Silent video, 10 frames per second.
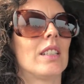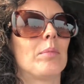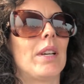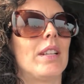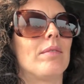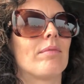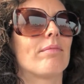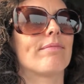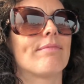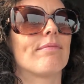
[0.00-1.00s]
But
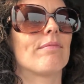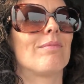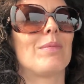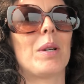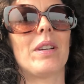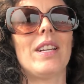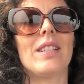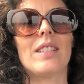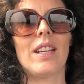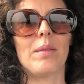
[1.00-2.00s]
all
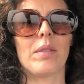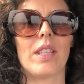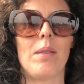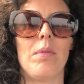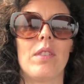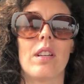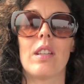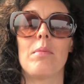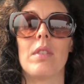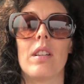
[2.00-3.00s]
right, I will keep you
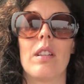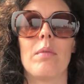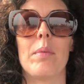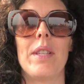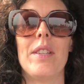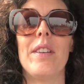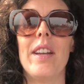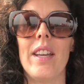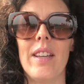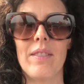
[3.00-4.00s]
documented on what we did today.